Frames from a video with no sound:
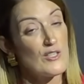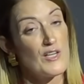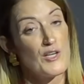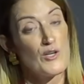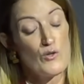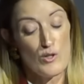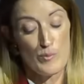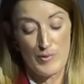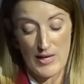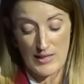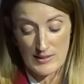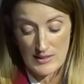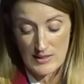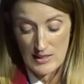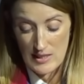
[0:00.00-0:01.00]
A Europe
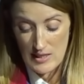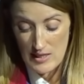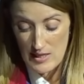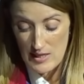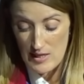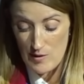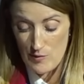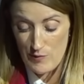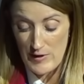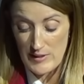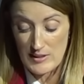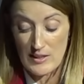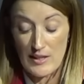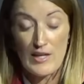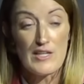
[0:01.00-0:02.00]
that
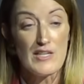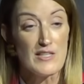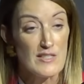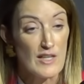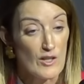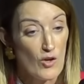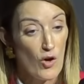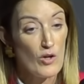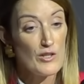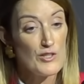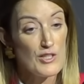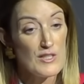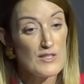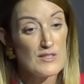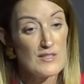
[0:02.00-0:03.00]
invests in clean
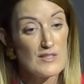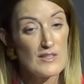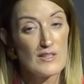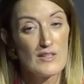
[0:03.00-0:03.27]
technologies